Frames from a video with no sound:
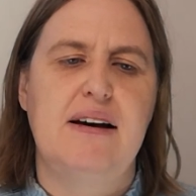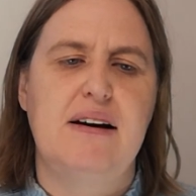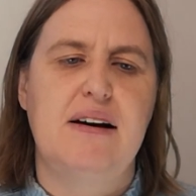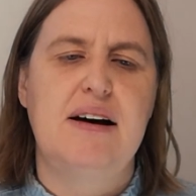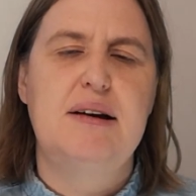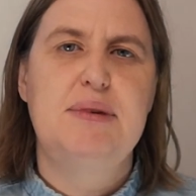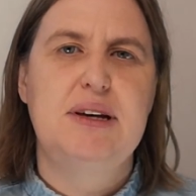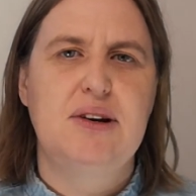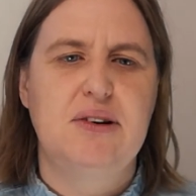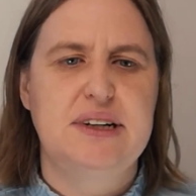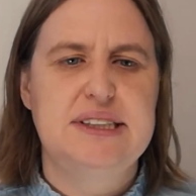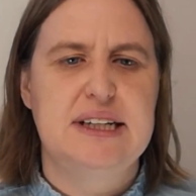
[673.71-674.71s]
I'm
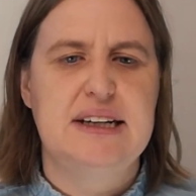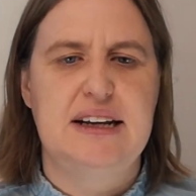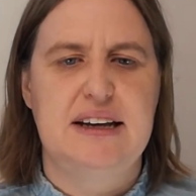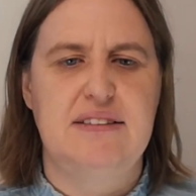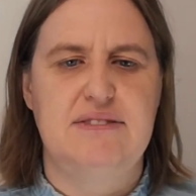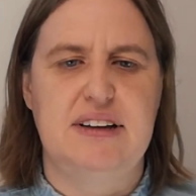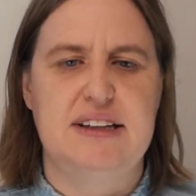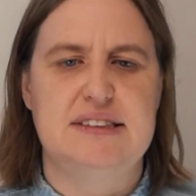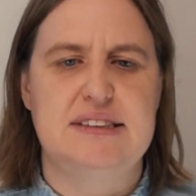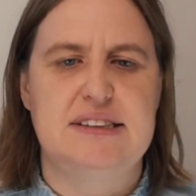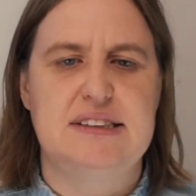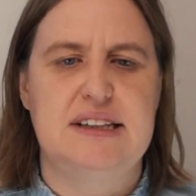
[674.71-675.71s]
increasingly
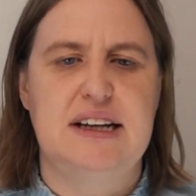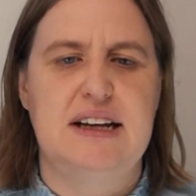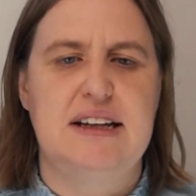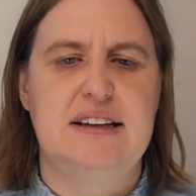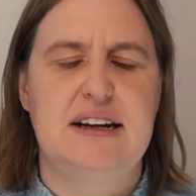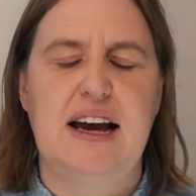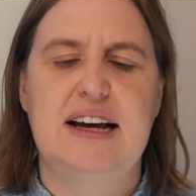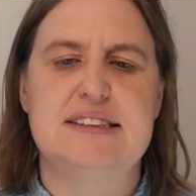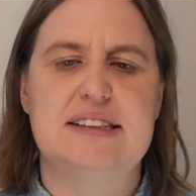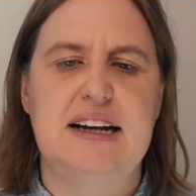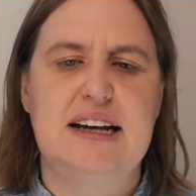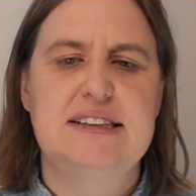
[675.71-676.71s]
convinced that it
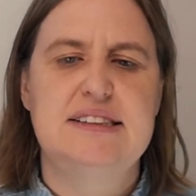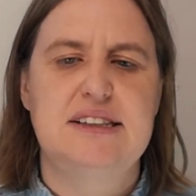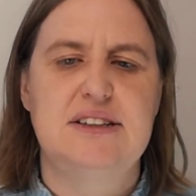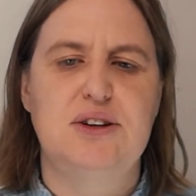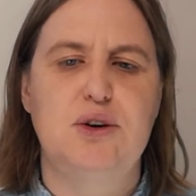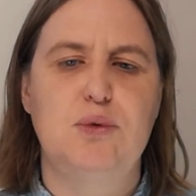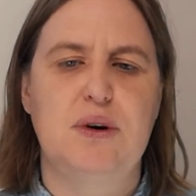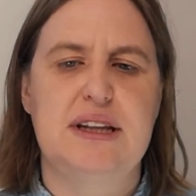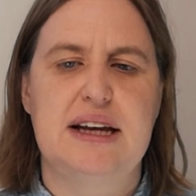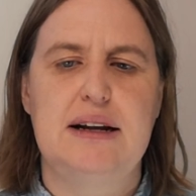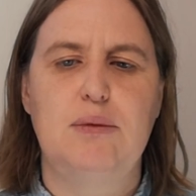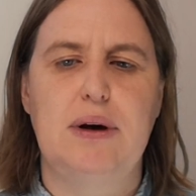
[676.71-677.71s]
has less to do with
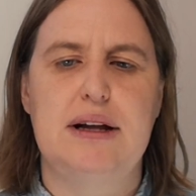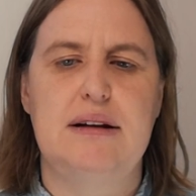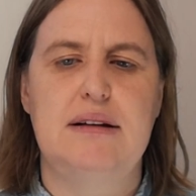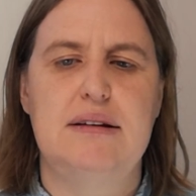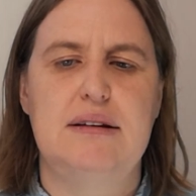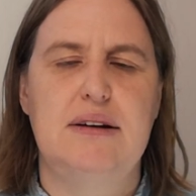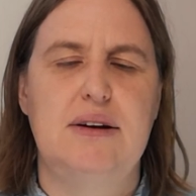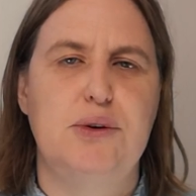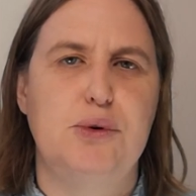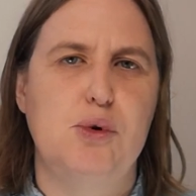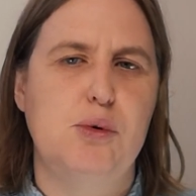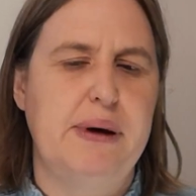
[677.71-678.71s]
ill will
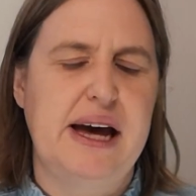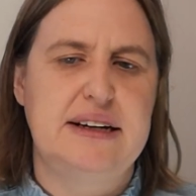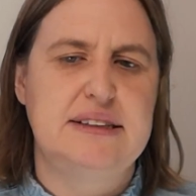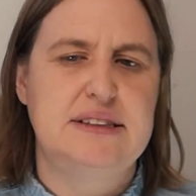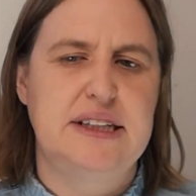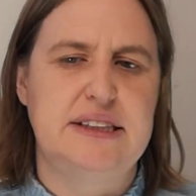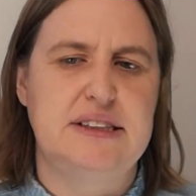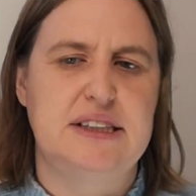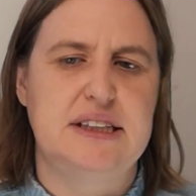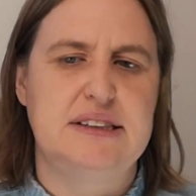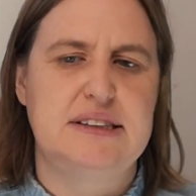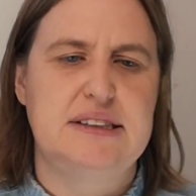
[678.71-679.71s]
or bad
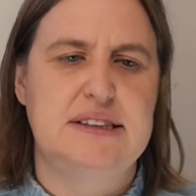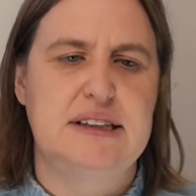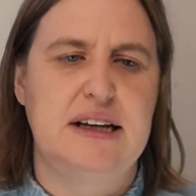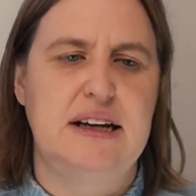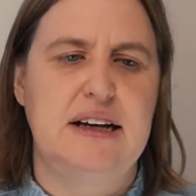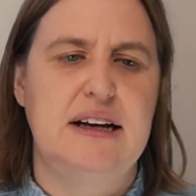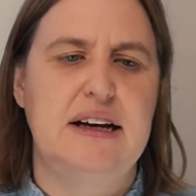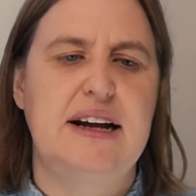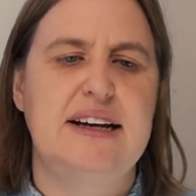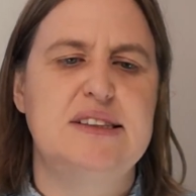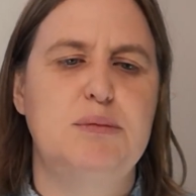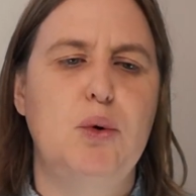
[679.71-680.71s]
intentions. It
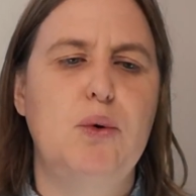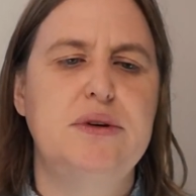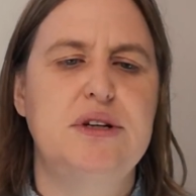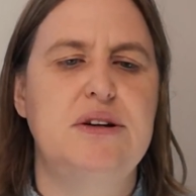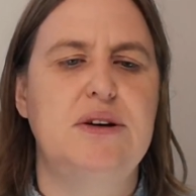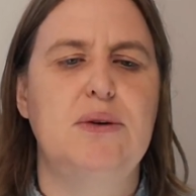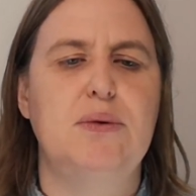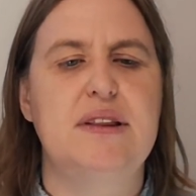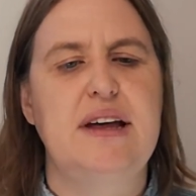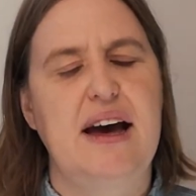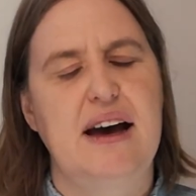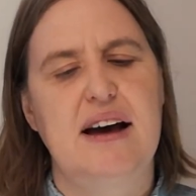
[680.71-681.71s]
has more to do with
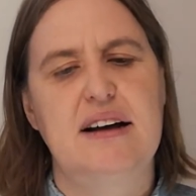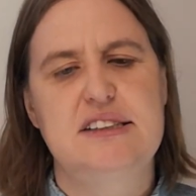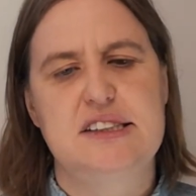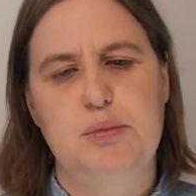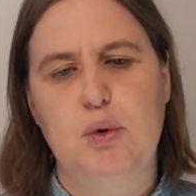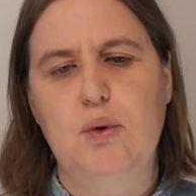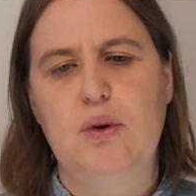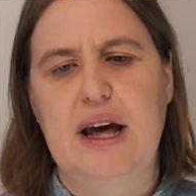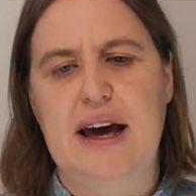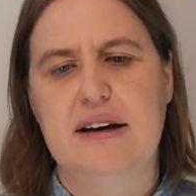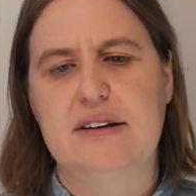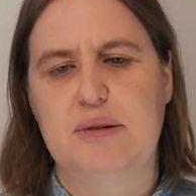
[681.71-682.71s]
how small
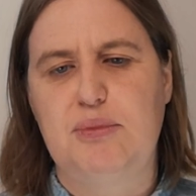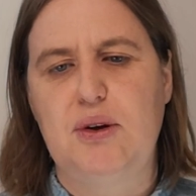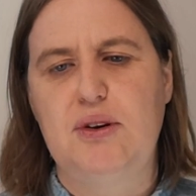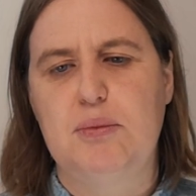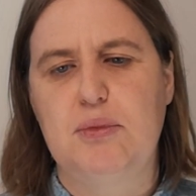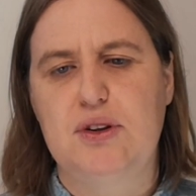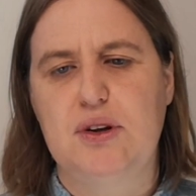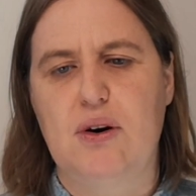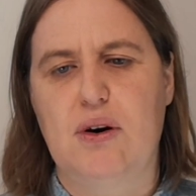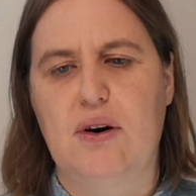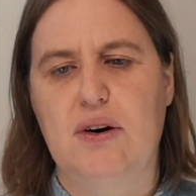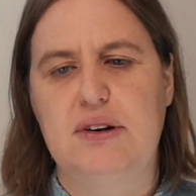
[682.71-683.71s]
our communion with
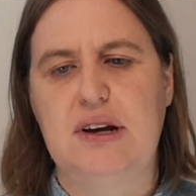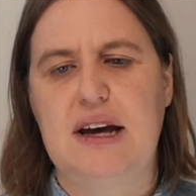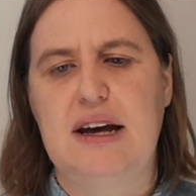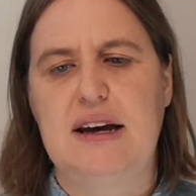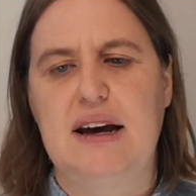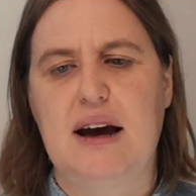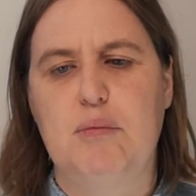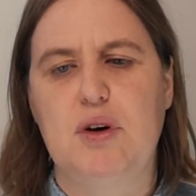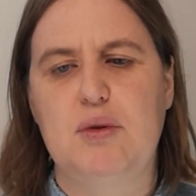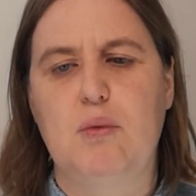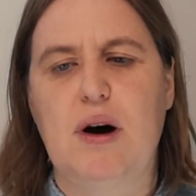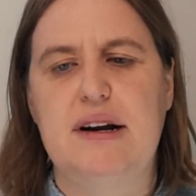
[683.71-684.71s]
God and
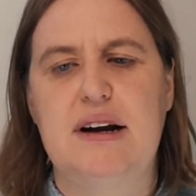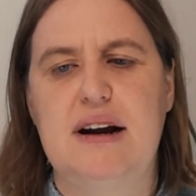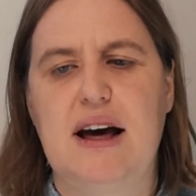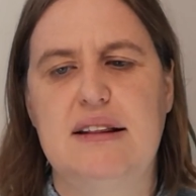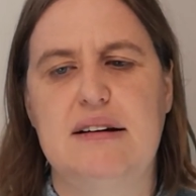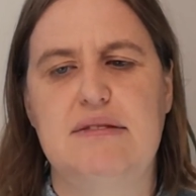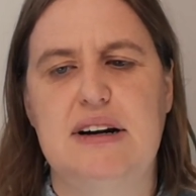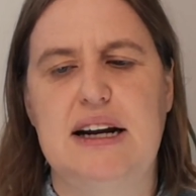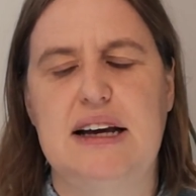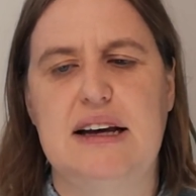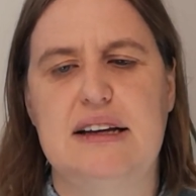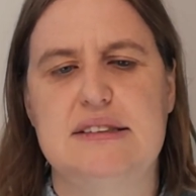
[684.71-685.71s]
with one another
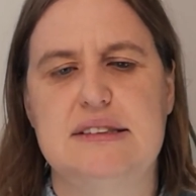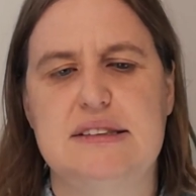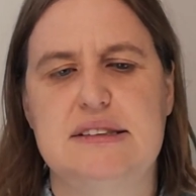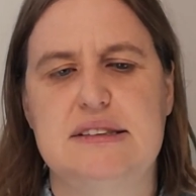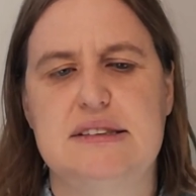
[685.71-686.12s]
really is.